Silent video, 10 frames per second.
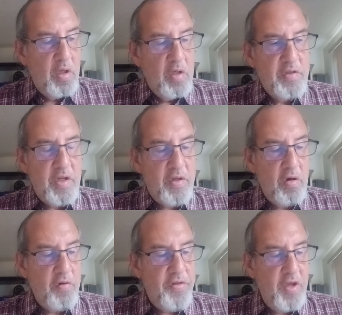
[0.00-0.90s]
is that
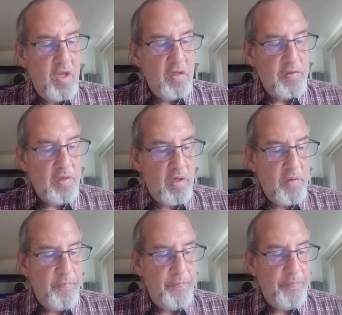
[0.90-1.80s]
there are things
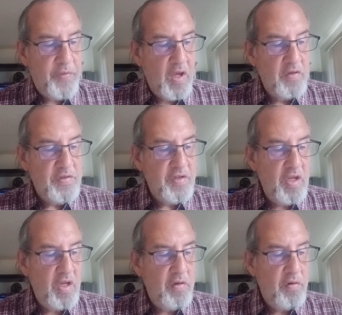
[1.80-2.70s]

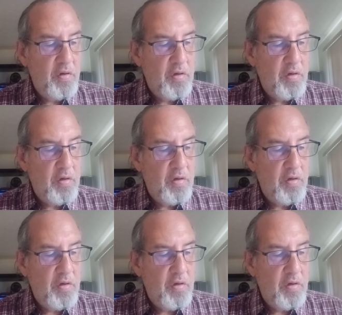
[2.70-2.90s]
unseen,